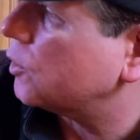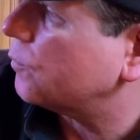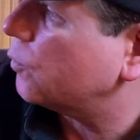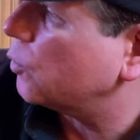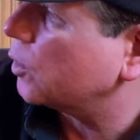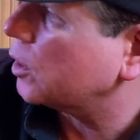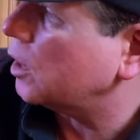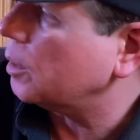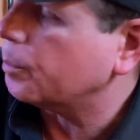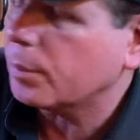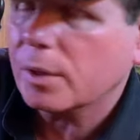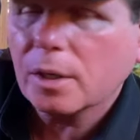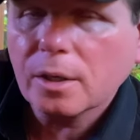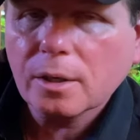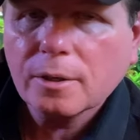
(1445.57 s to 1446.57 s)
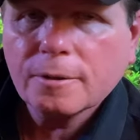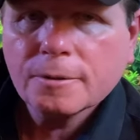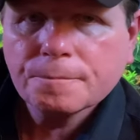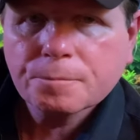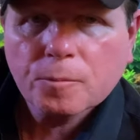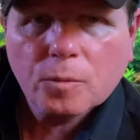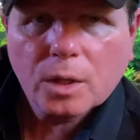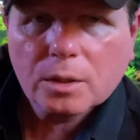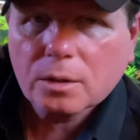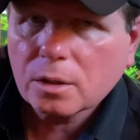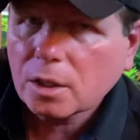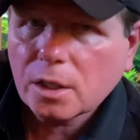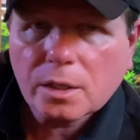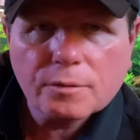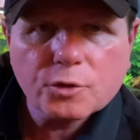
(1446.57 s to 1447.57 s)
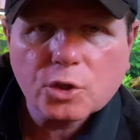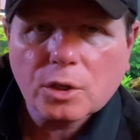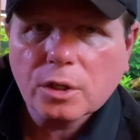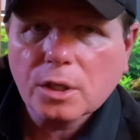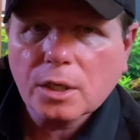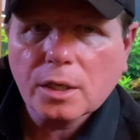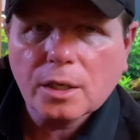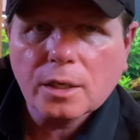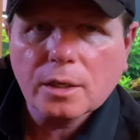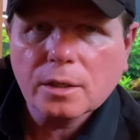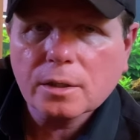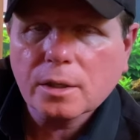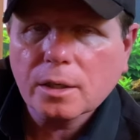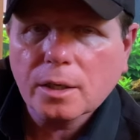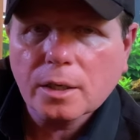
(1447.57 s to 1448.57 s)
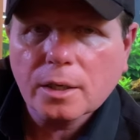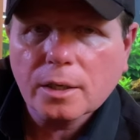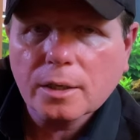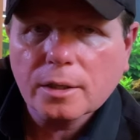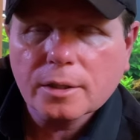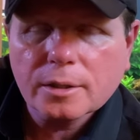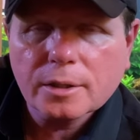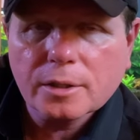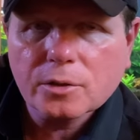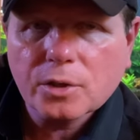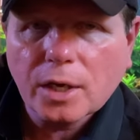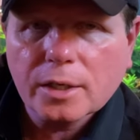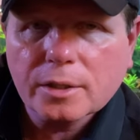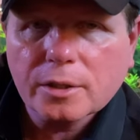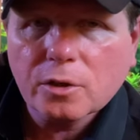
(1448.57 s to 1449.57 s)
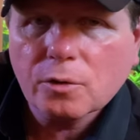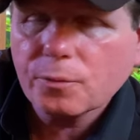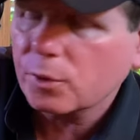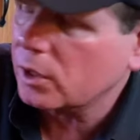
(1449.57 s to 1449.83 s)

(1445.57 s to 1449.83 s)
for keeping leaves clean. It's ideal for